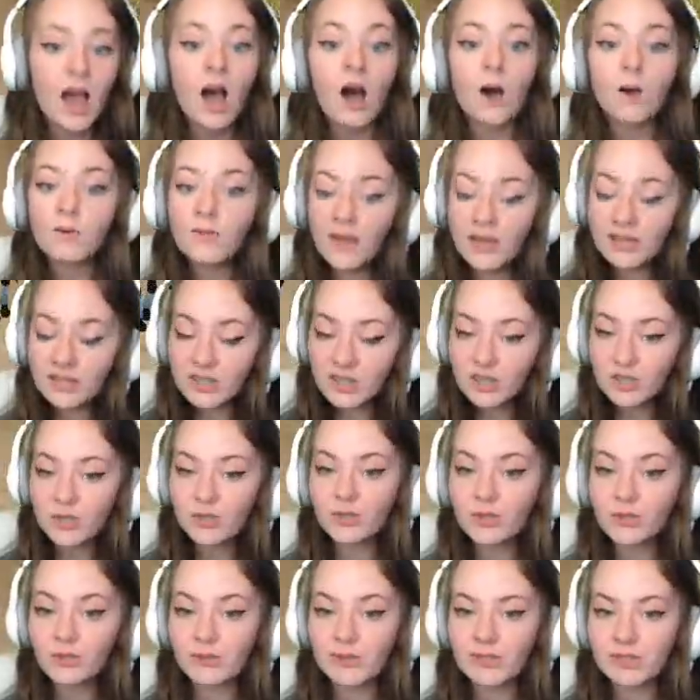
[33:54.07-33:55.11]
Oh, that's
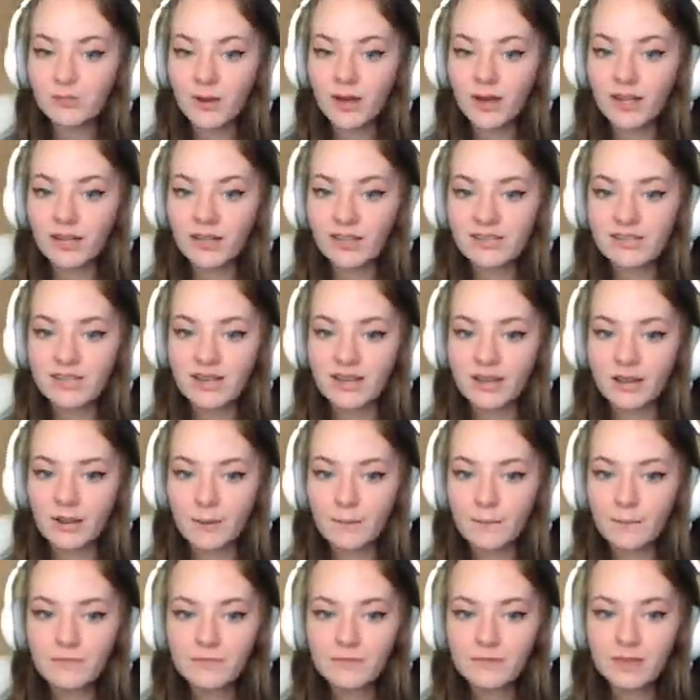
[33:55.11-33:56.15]
true as well, isn't it?
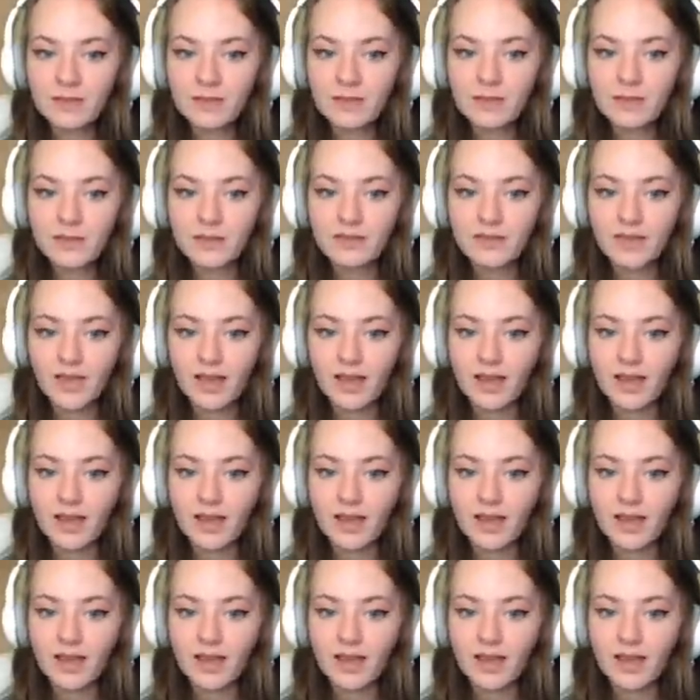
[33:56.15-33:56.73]
Yeah.